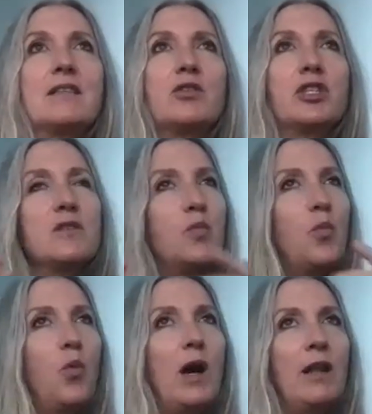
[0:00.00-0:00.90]
So
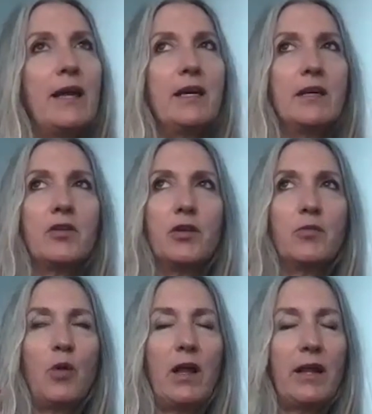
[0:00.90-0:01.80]
just while I can
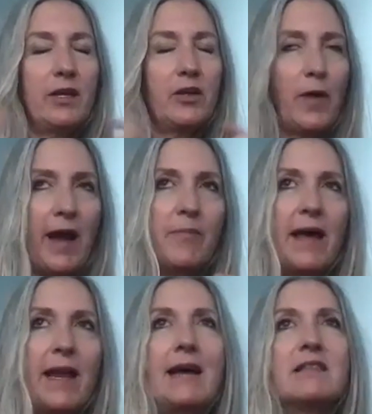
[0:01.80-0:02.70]
grab
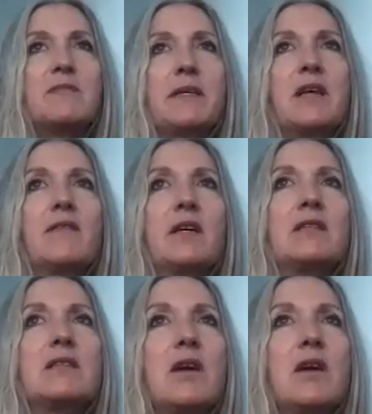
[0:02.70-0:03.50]
that aspect of it.